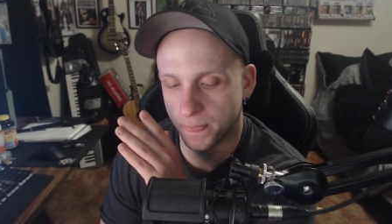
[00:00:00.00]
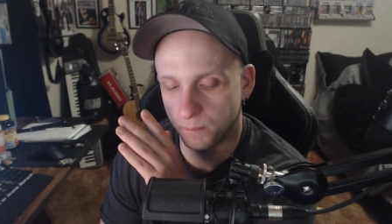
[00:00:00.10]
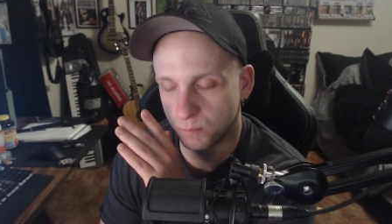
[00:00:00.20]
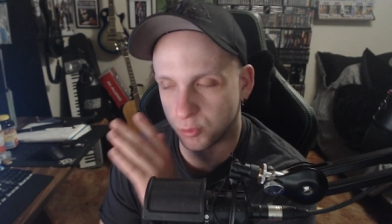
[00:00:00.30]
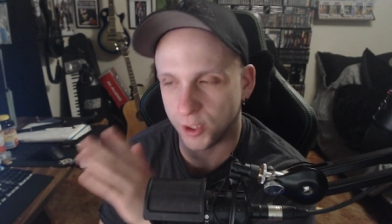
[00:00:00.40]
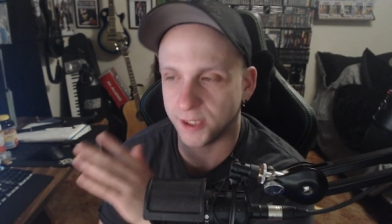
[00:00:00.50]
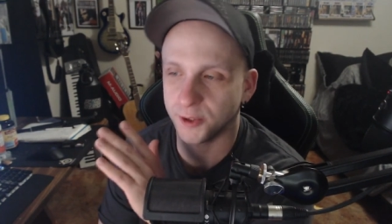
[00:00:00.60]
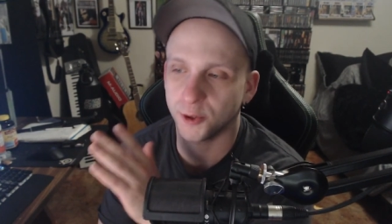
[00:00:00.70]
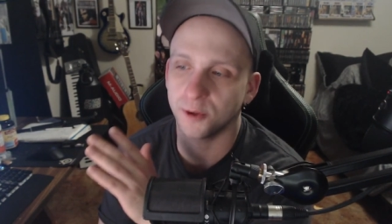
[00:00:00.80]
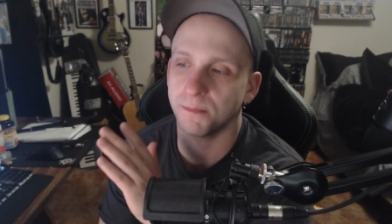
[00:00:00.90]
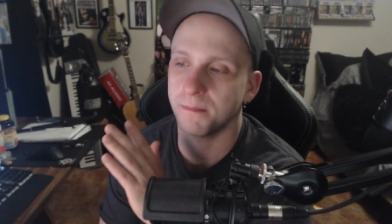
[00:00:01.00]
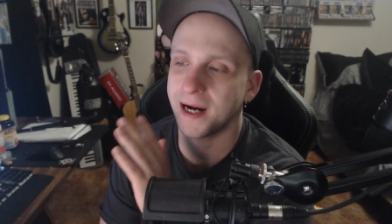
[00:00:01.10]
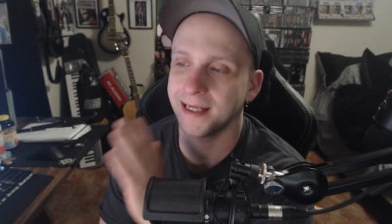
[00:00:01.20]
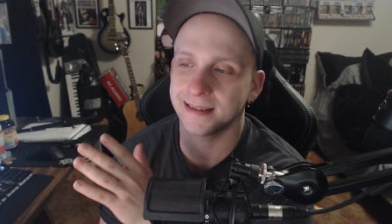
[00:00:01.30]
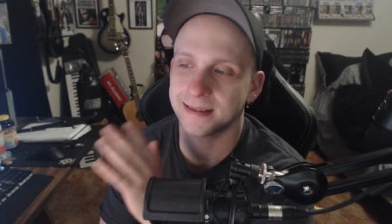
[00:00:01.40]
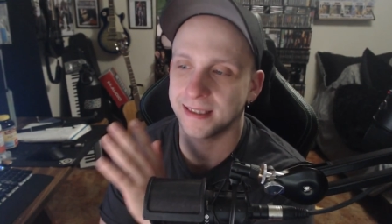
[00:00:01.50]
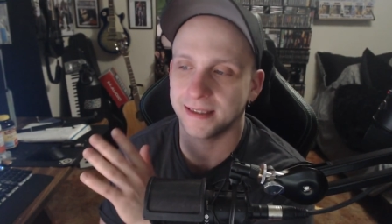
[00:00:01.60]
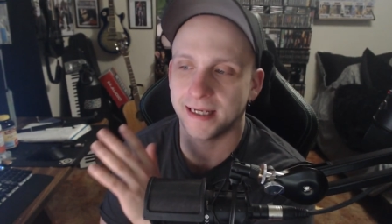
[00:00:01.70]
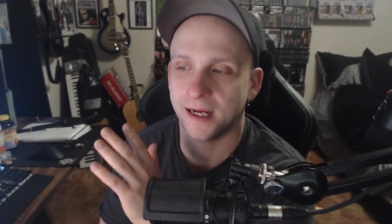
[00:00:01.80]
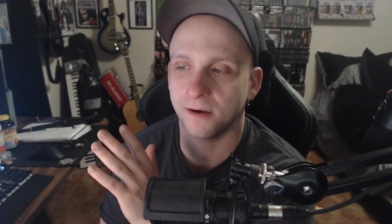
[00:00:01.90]
bring your mindset
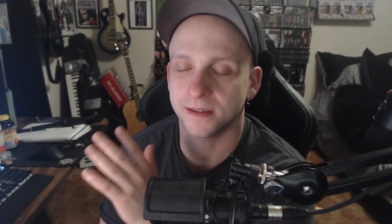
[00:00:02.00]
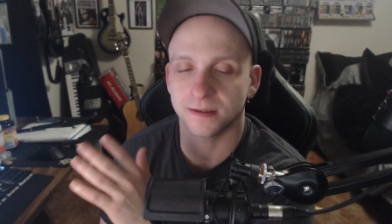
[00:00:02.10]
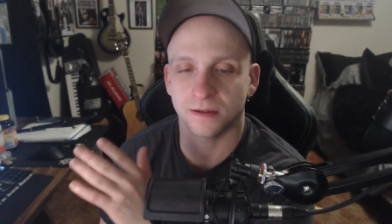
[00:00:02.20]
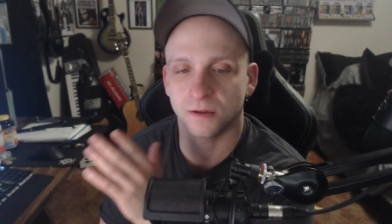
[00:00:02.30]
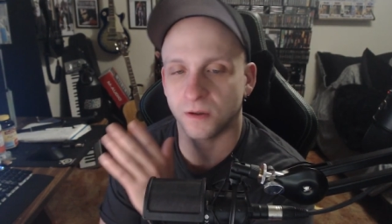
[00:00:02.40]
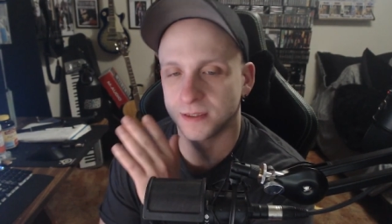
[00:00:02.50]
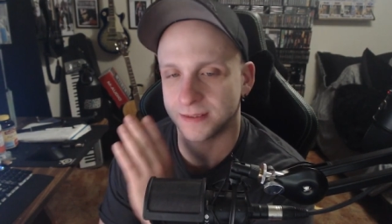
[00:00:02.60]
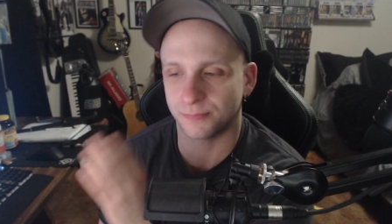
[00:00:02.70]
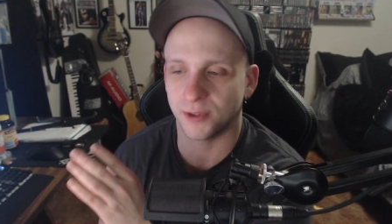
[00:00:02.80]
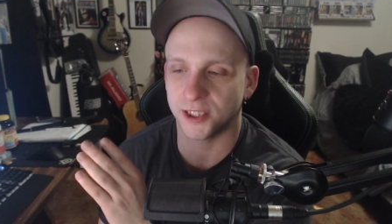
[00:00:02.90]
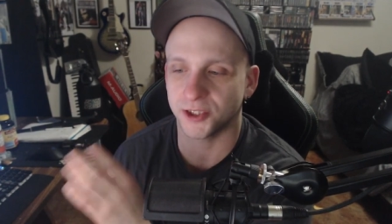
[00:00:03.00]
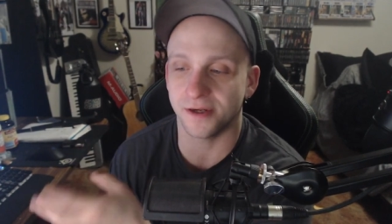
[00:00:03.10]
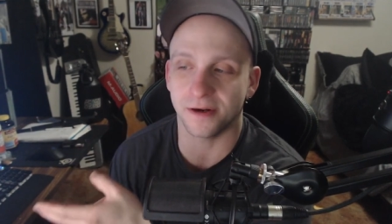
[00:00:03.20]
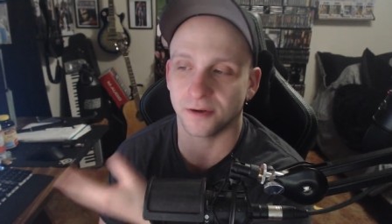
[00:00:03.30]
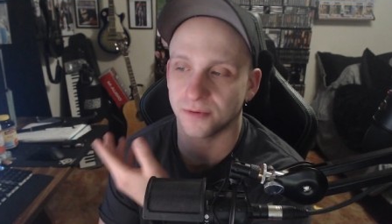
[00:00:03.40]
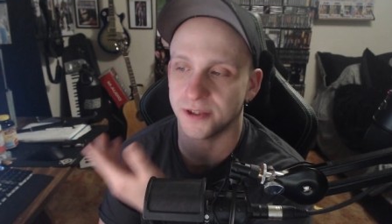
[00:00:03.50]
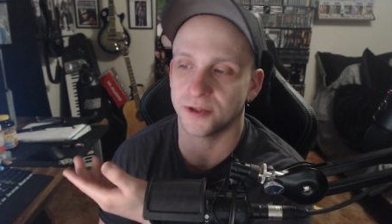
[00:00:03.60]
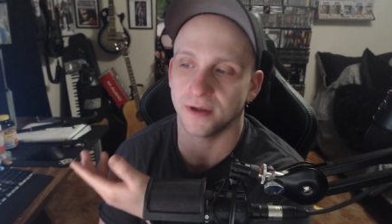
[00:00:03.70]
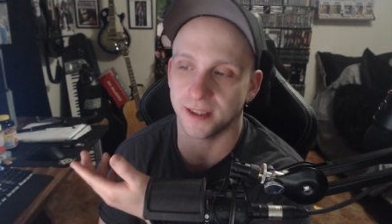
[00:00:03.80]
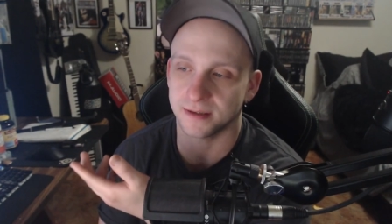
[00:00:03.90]
down. It's going to cause depression and
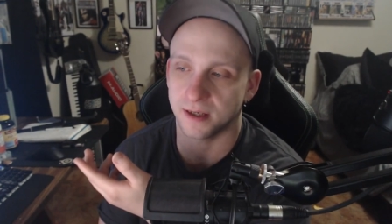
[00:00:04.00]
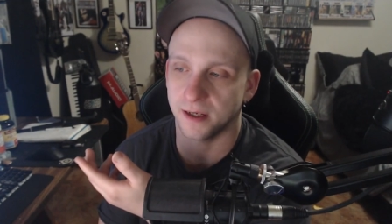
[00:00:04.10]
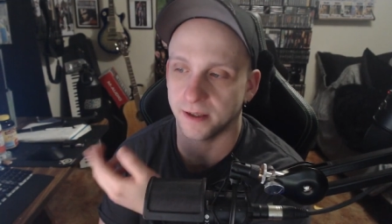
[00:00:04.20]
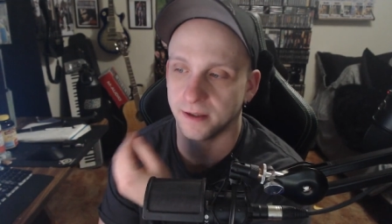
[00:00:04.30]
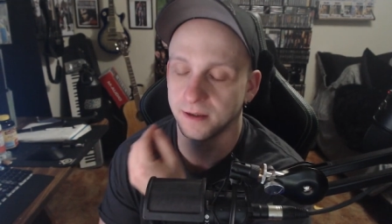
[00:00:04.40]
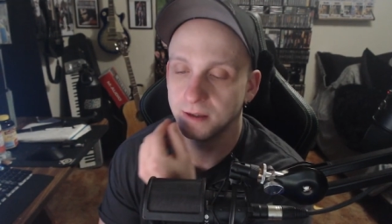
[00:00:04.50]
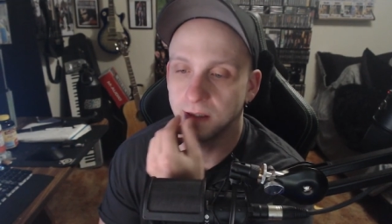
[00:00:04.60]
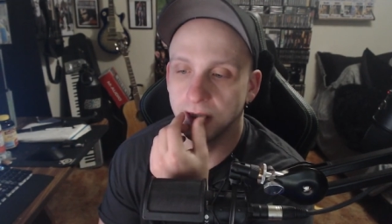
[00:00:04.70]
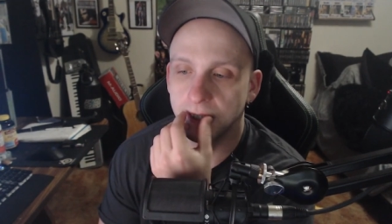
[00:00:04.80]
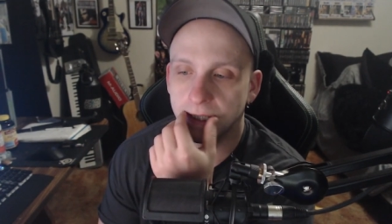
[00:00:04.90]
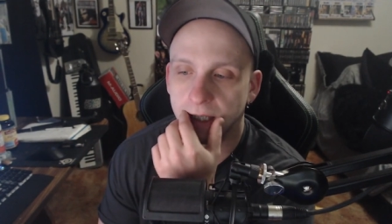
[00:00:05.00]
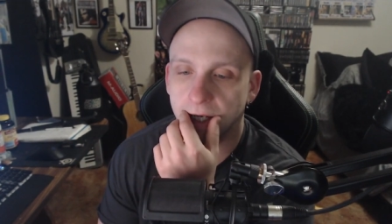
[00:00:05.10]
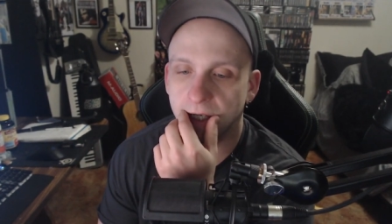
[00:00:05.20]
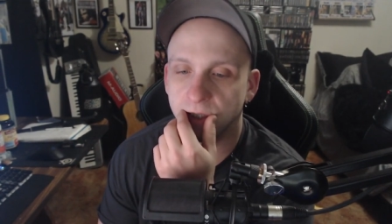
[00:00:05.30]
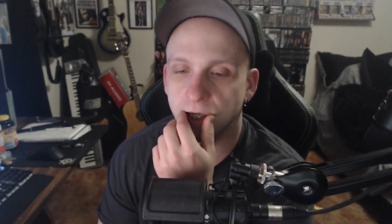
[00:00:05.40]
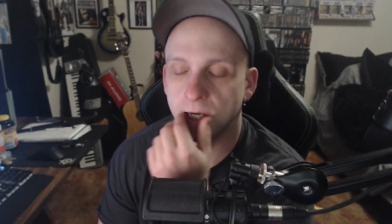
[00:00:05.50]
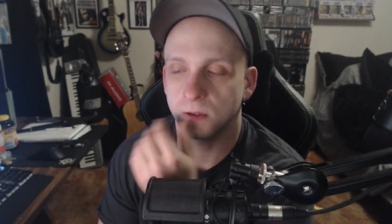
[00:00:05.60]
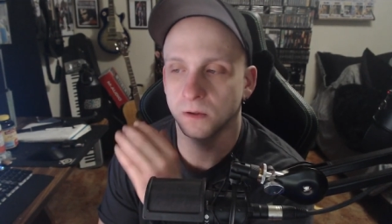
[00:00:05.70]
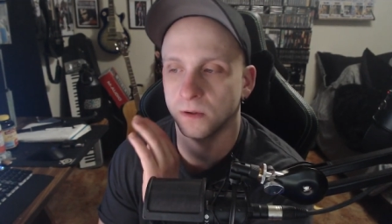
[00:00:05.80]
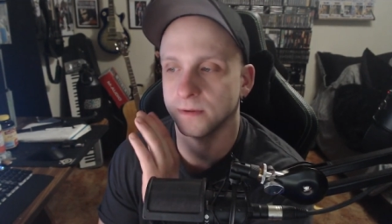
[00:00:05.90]
increase your anxiety. And you got to
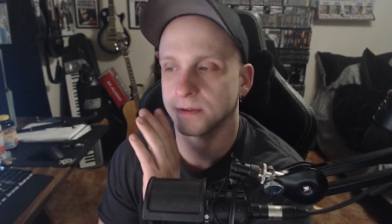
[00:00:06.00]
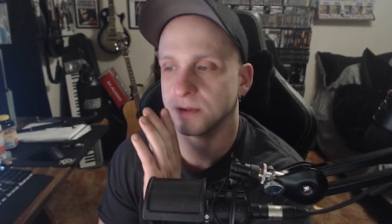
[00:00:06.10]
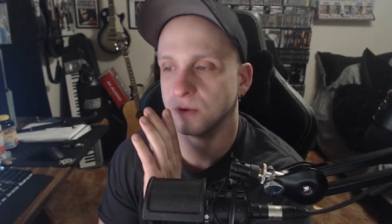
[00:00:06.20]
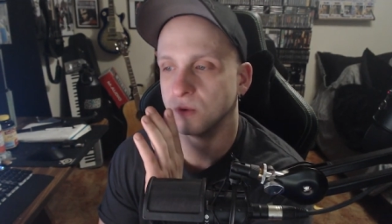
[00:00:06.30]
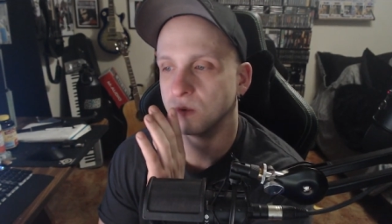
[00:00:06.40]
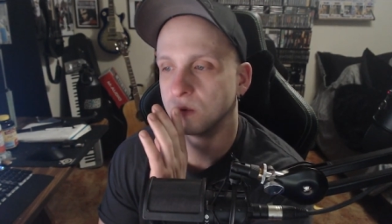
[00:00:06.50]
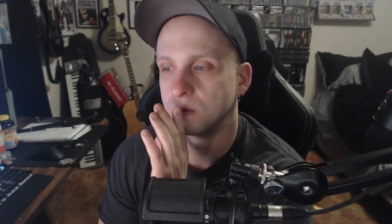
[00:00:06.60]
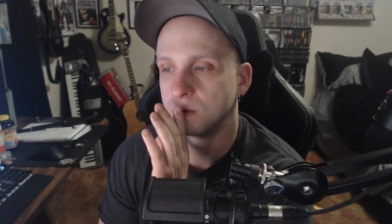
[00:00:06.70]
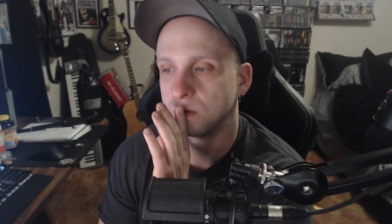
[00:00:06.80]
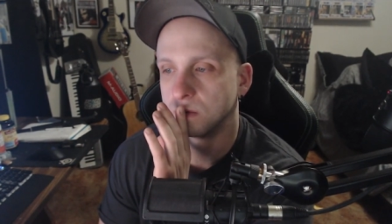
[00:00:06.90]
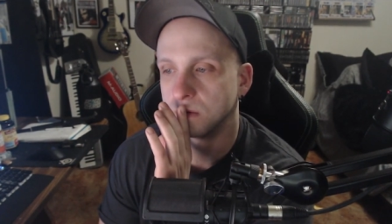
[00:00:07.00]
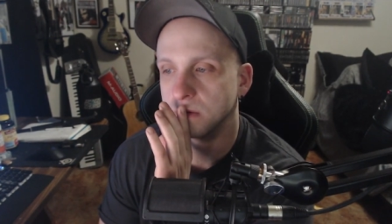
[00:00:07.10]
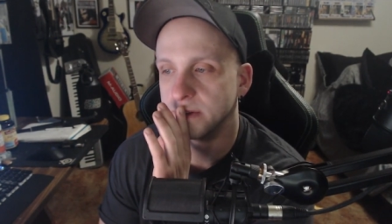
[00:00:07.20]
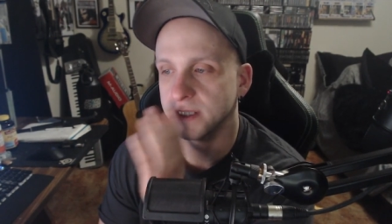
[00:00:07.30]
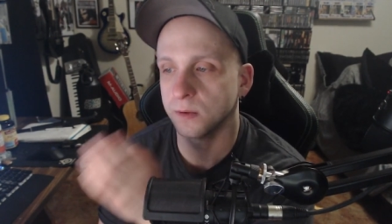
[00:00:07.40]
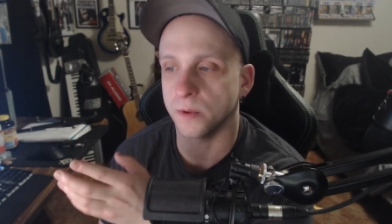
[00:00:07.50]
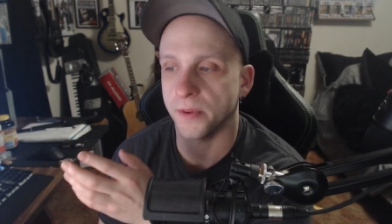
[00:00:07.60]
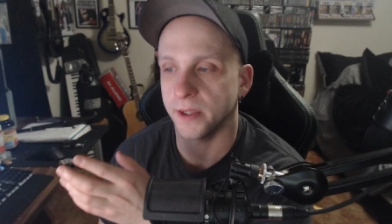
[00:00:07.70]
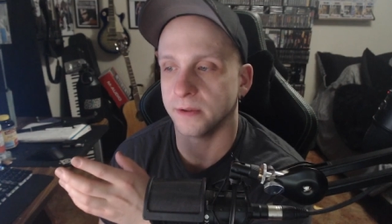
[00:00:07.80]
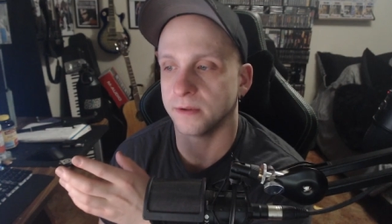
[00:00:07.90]
learn to deal
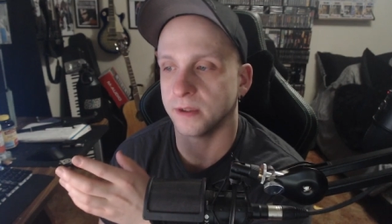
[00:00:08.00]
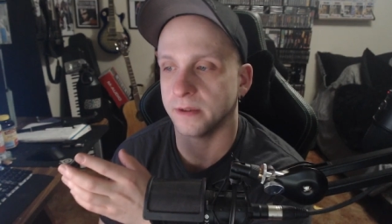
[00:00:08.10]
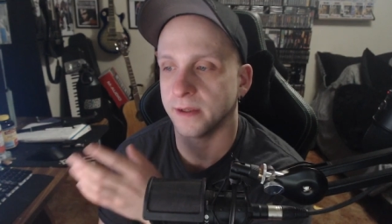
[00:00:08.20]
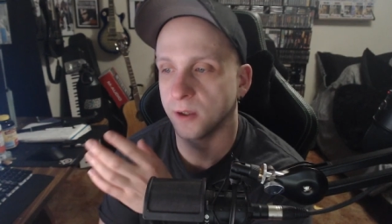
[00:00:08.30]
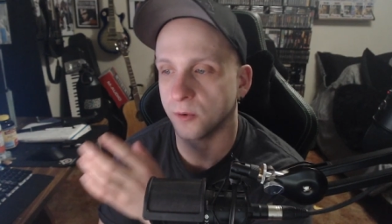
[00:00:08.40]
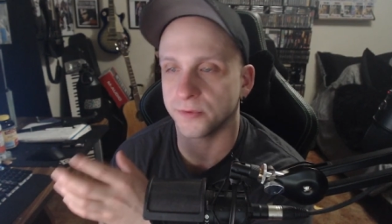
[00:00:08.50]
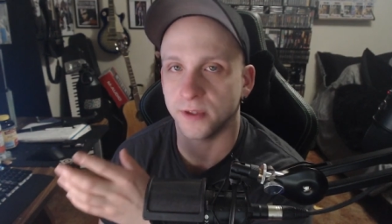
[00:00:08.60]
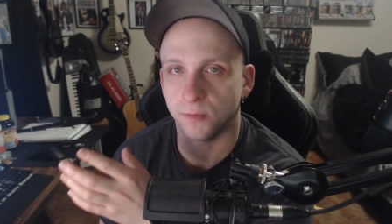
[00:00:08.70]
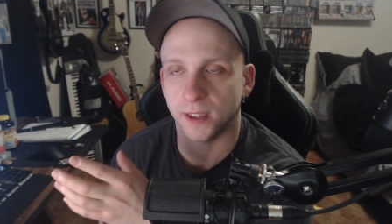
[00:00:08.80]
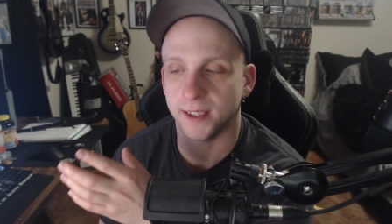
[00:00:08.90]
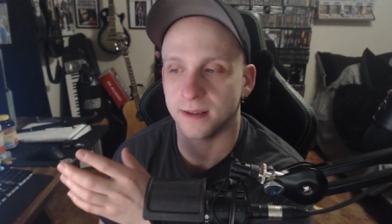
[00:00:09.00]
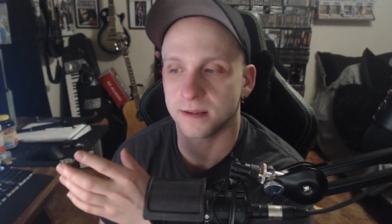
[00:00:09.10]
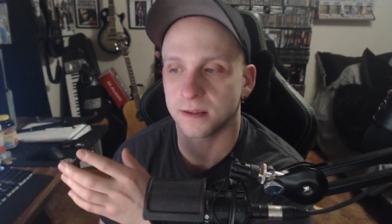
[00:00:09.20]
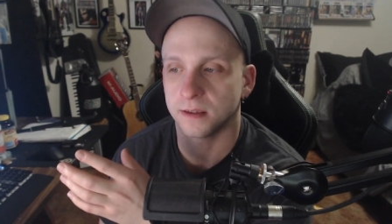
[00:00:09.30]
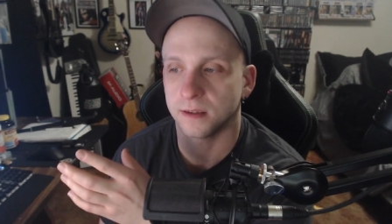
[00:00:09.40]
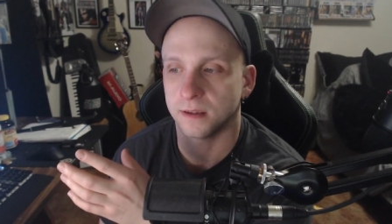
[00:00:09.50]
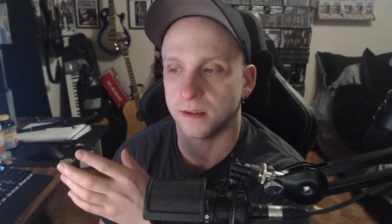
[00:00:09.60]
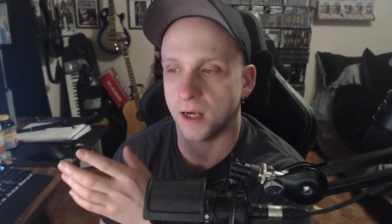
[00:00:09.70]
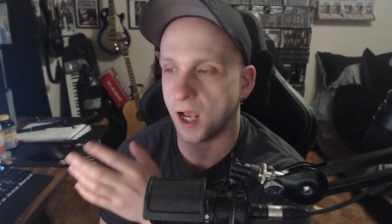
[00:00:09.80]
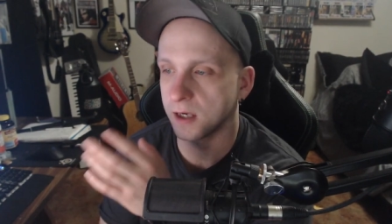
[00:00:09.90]
with it in healthy ways,
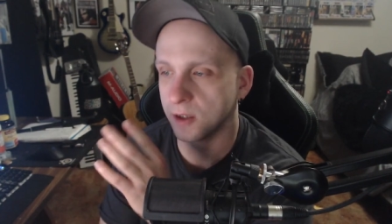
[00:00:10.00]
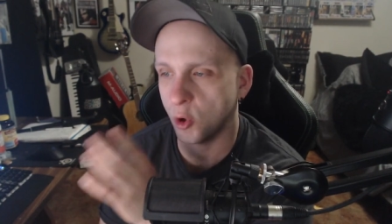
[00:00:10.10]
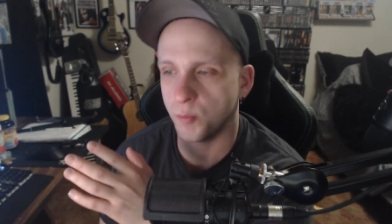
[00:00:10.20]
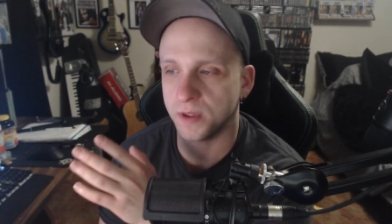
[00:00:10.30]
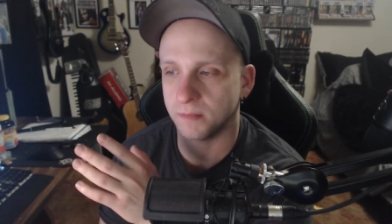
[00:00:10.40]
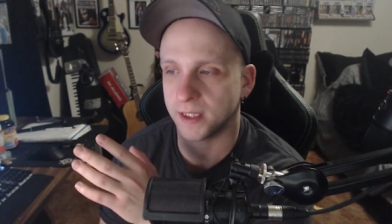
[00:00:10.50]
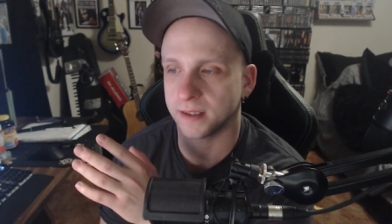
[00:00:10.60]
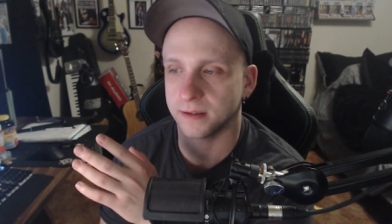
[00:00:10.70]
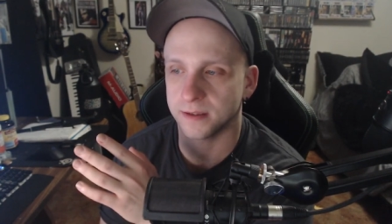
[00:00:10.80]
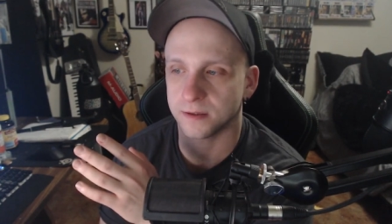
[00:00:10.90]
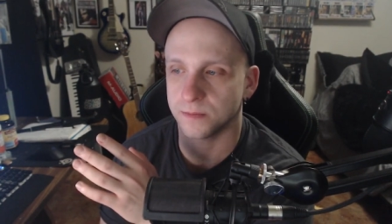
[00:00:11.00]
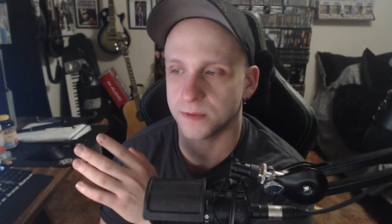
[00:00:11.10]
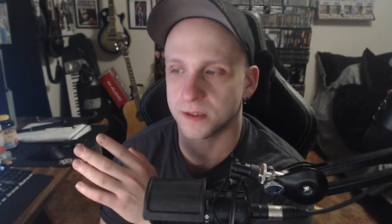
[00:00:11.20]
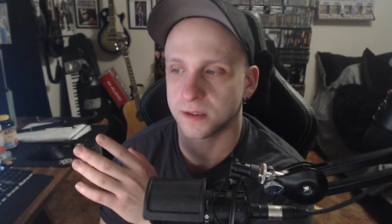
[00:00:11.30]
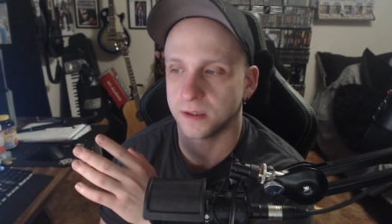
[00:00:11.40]
not coping mechanisms,